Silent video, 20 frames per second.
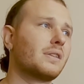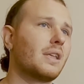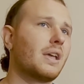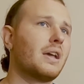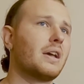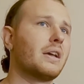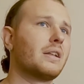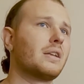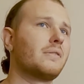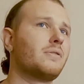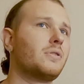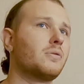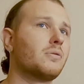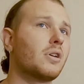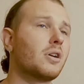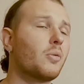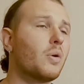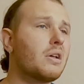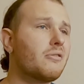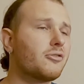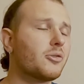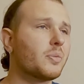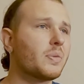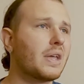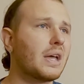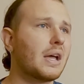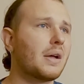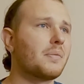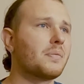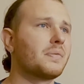And if you run away from
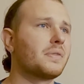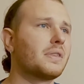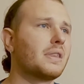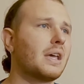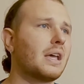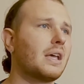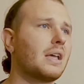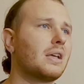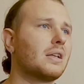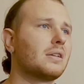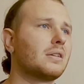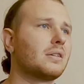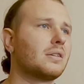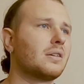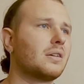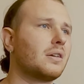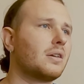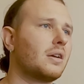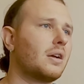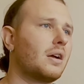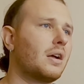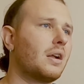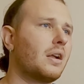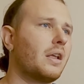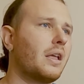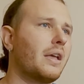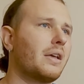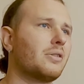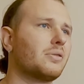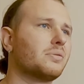them, then
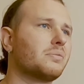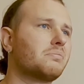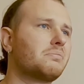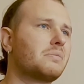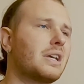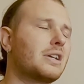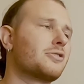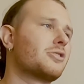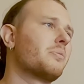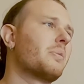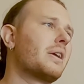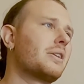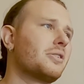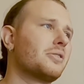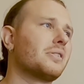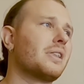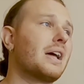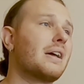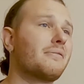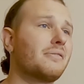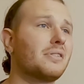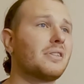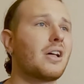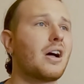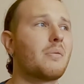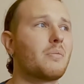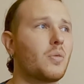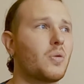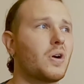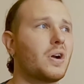it'll detriment your life a
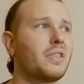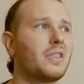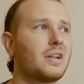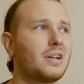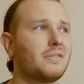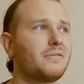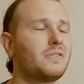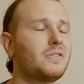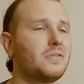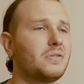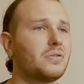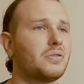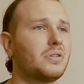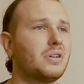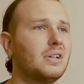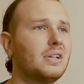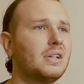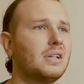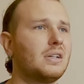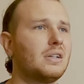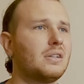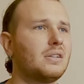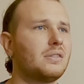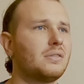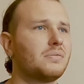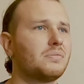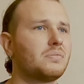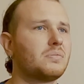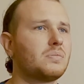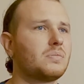lot more than if you
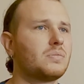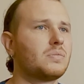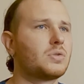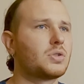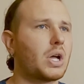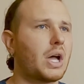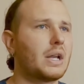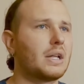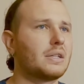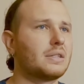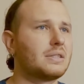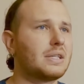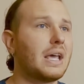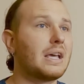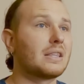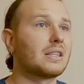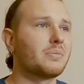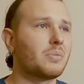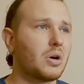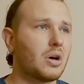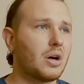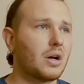try to take them